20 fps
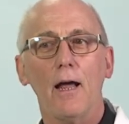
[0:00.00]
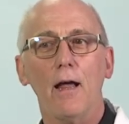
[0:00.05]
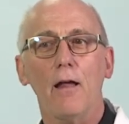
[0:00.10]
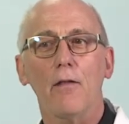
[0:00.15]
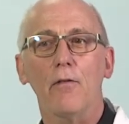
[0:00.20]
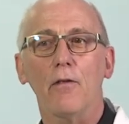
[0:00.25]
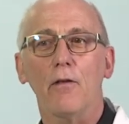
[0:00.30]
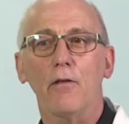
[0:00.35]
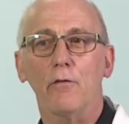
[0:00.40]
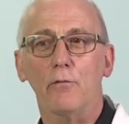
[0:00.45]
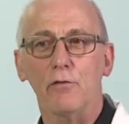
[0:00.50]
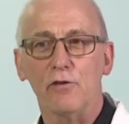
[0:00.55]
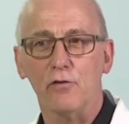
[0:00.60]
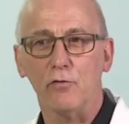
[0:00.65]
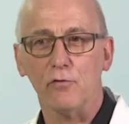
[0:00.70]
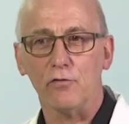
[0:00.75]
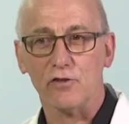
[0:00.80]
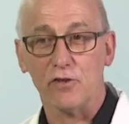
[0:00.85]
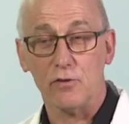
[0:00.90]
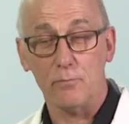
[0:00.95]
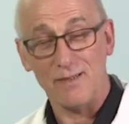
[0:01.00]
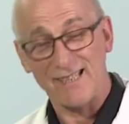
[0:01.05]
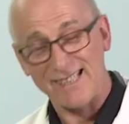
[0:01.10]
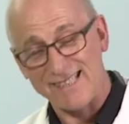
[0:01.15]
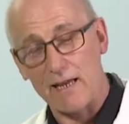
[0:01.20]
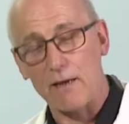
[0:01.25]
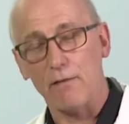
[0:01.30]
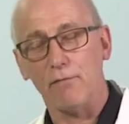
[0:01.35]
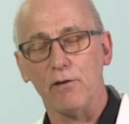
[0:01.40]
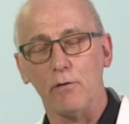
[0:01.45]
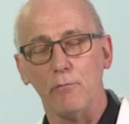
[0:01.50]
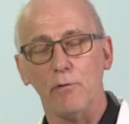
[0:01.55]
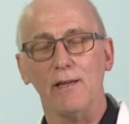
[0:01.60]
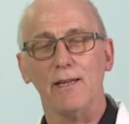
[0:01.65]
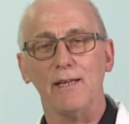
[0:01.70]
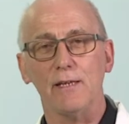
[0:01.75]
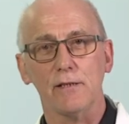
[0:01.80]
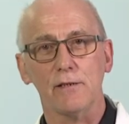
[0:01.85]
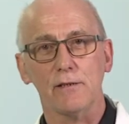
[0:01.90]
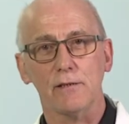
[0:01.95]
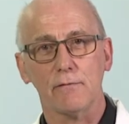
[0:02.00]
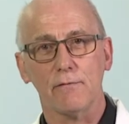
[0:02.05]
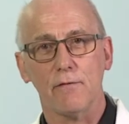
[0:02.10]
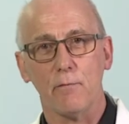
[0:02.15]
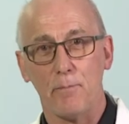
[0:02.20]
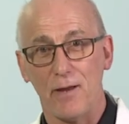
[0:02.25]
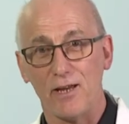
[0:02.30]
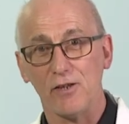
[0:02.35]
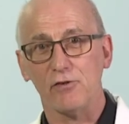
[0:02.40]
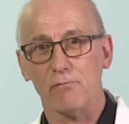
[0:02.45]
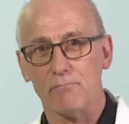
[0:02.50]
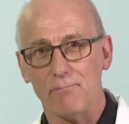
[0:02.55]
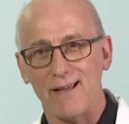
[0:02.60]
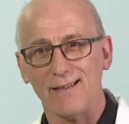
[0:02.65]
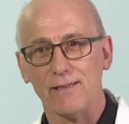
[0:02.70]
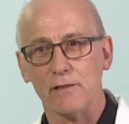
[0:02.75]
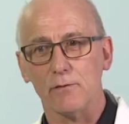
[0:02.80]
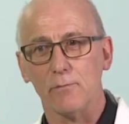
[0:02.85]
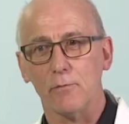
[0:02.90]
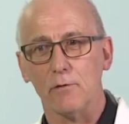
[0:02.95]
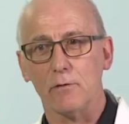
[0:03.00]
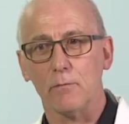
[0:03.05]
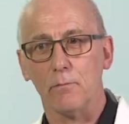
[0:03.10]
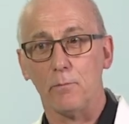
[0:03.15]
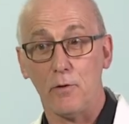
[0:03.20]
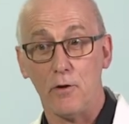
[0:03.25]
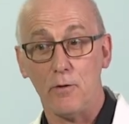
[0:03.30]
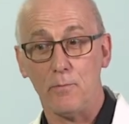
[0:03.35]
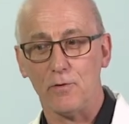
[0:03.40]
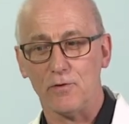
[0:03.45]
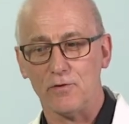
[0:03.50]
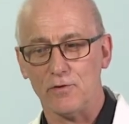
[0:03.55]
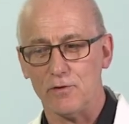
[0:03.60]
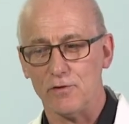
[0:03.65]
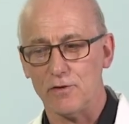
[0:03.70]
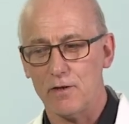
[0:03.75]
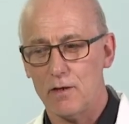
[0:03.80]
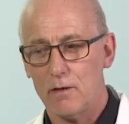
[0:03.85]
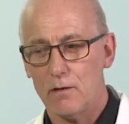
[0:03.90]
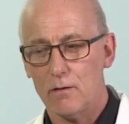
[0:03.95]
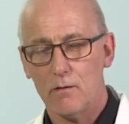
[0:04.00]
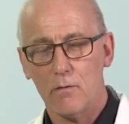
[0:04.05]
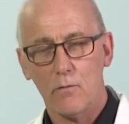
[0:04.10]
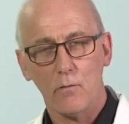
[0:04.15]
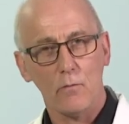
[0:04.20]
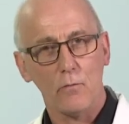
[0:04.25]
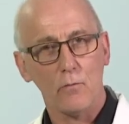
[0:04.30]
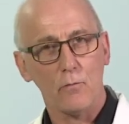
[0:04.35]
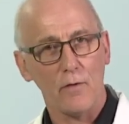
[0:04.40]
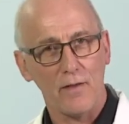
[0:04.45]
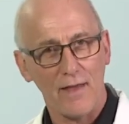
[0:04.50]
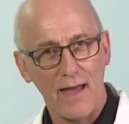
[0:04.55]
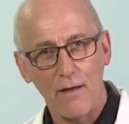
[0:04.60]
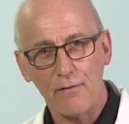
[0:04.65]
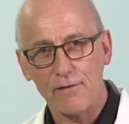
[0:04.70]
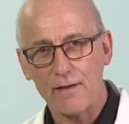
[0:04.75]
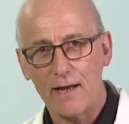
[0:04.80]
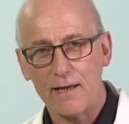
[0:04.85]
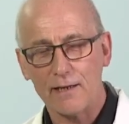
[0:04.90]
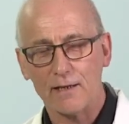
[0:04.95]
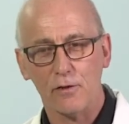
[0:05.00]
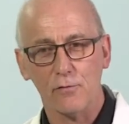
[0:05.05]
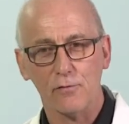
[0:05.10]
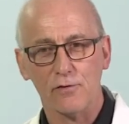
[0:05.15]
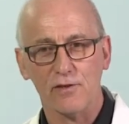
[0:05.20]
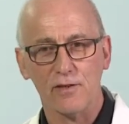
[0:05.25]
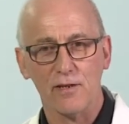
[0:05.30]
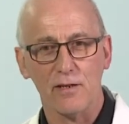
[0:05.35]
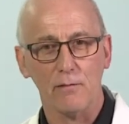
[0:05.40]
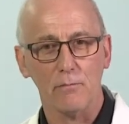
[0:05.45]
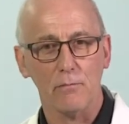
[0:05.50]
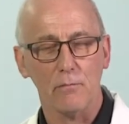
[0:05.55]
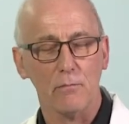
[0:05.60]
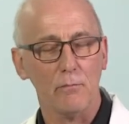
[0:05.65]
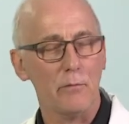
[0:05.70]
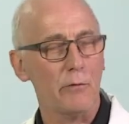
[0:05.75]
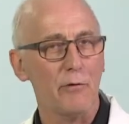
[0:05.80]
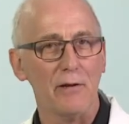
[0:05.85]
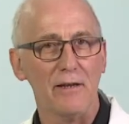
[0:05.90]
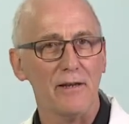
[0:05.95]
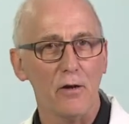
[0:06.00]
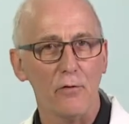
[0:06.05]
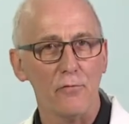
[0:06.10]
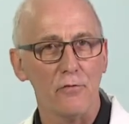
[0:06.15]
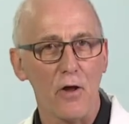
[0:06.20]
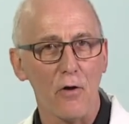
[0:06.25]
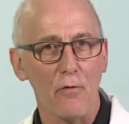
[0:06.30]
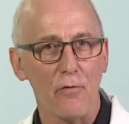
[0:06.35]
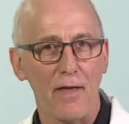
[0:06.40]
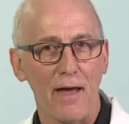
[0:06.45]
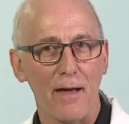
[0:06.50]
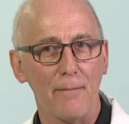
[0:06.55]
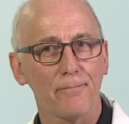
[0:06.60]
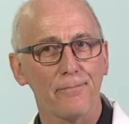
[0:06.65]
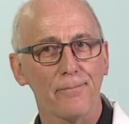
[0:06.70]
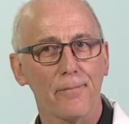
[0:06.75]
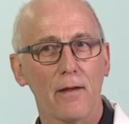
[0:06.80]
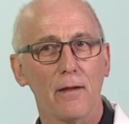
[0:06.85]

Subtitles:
and that the results can be safely released for patient management purposes. Without the IQC, we really don't know that.